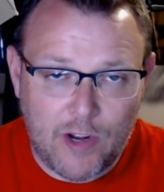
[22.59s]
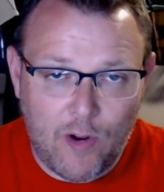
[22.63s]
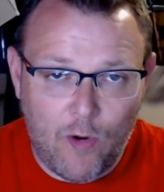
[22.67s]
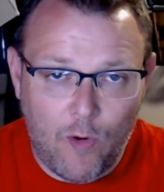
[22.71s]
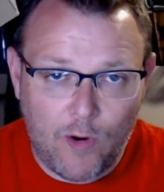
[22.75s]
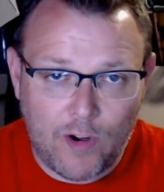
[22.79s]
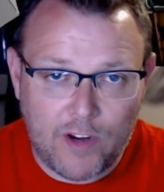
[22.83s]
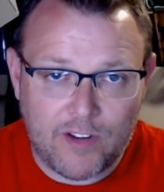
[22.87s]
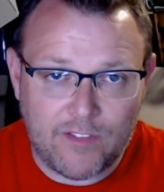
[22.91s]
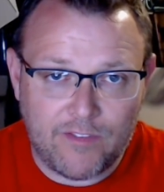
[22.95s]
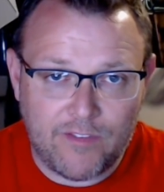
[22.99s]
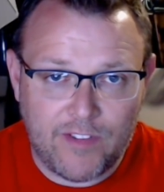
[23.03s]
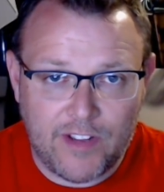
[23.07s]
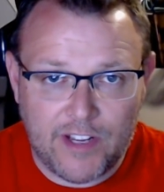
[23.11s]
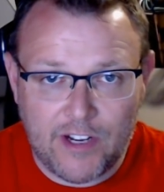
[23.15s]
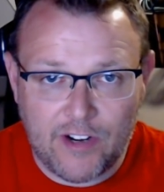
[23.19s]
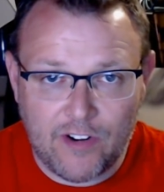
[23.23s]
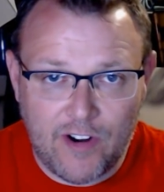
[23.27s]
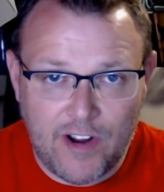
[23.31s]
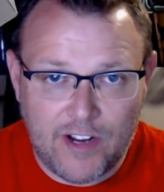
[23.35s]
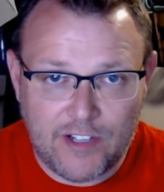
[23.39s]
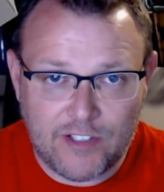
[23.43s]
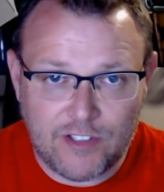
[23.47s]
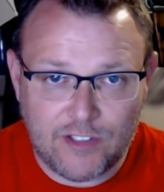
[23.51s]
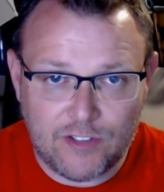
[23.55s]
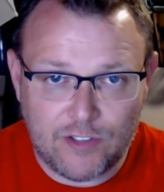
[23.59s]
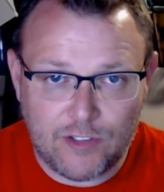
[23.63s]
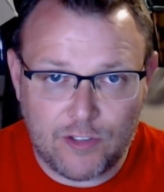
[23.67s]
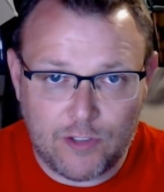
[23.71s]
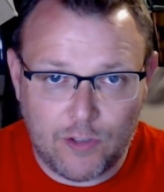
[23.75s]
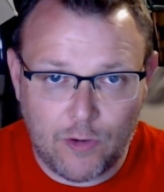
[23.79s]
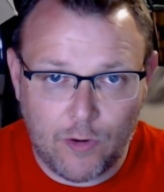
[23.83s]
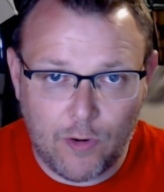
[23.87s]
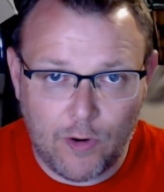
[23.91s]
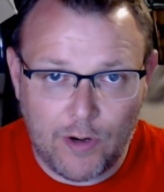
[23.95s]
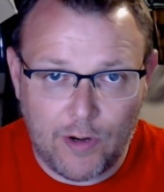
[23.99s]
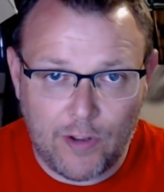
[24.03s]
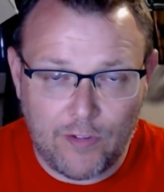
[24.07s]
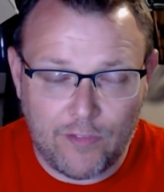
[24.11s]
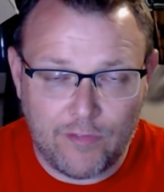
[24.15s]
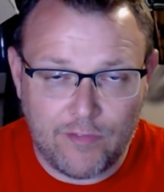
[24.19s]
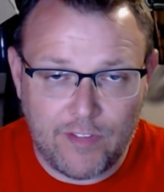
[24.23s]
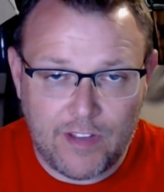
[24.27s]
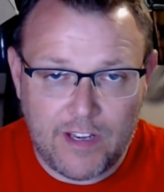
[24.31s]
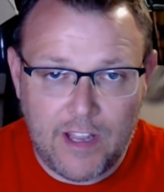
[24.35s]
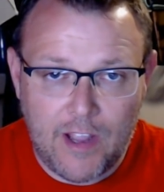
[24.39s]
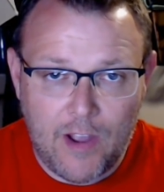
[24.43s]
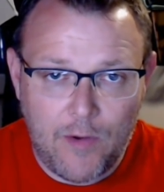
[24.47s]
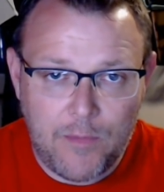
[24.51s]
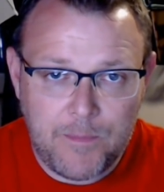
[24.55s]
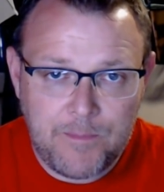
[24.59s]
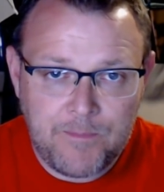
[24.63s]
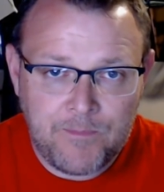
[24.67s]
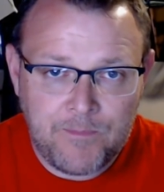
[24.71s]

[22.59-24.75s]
or configuration tutorial video.